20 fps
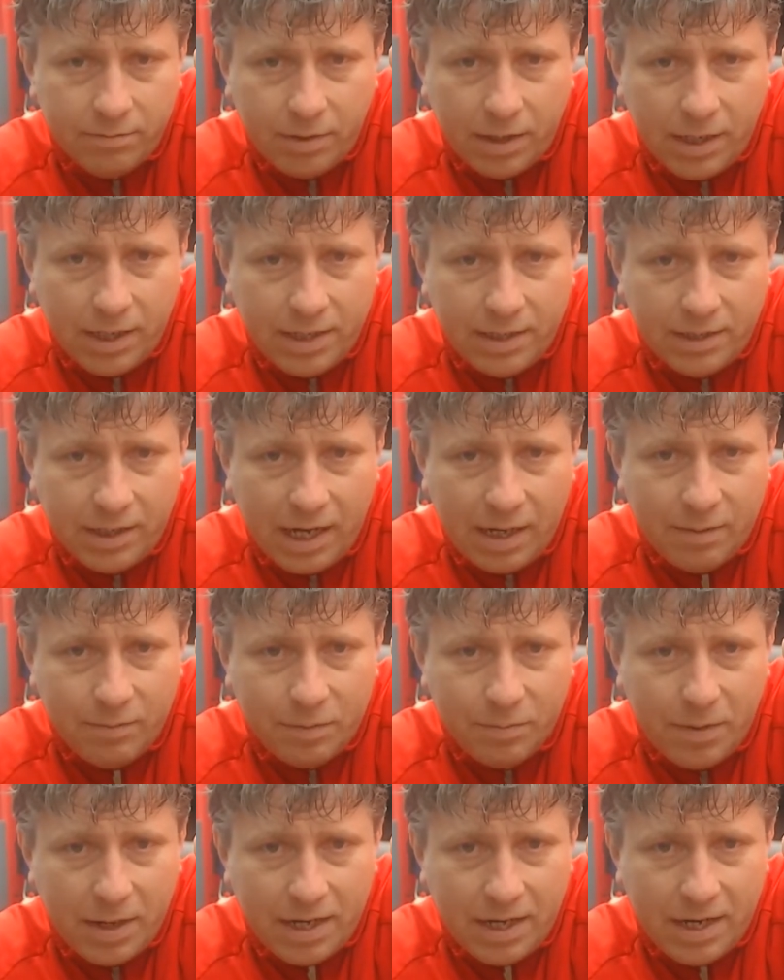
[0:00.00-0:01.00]
games
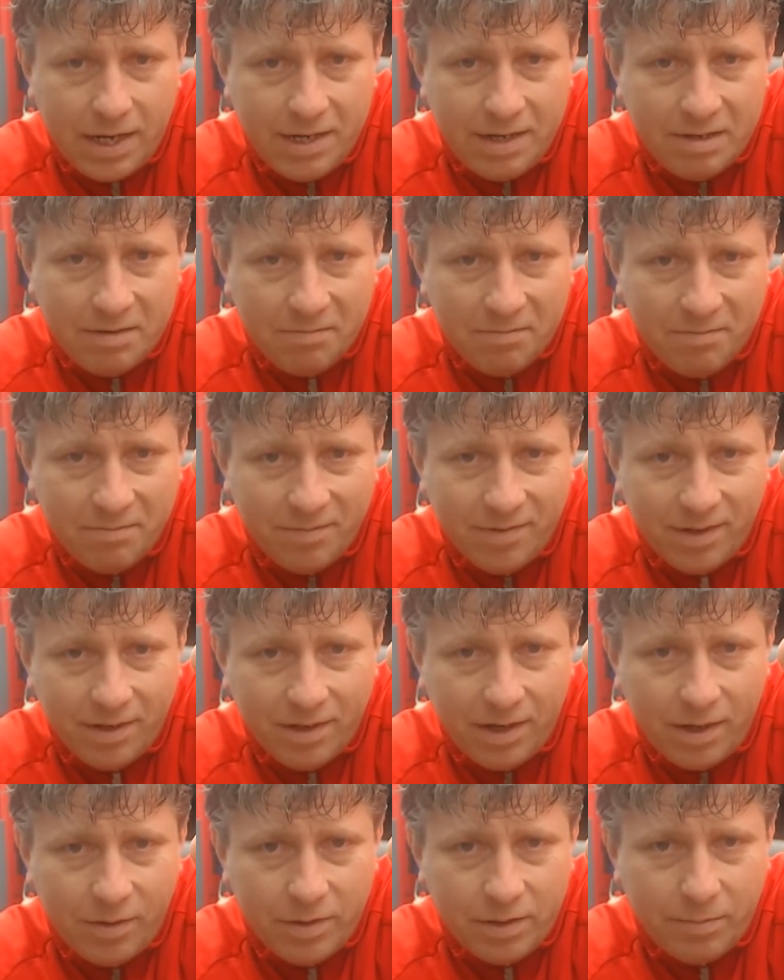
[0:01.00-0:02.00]
badly.
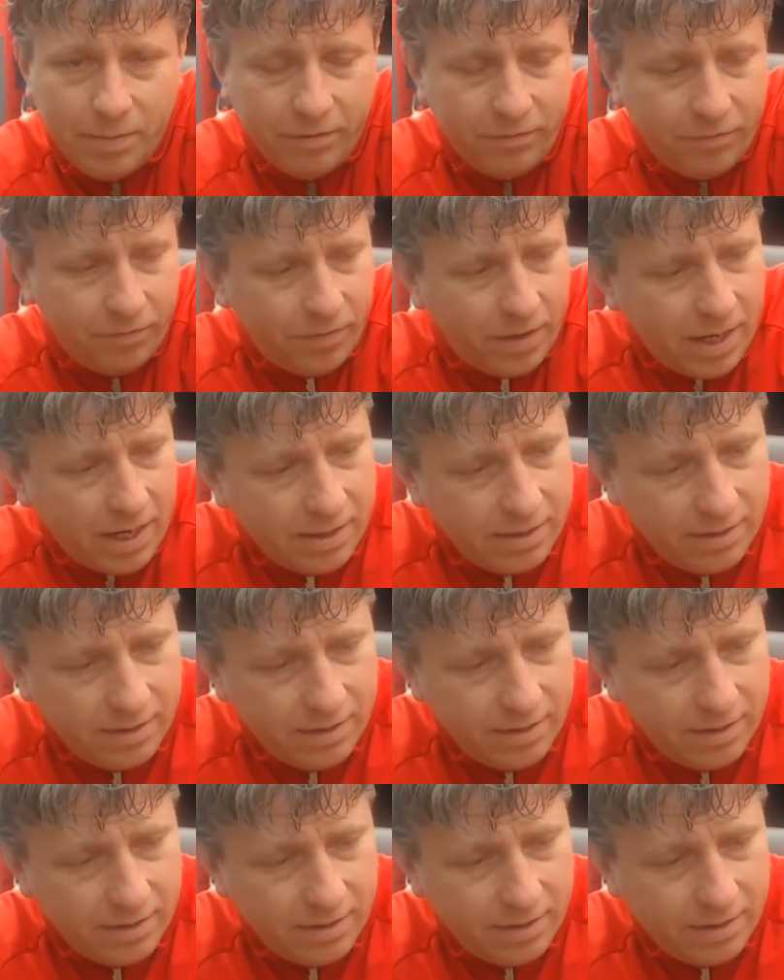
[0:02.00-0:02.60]
No, he's a big fan.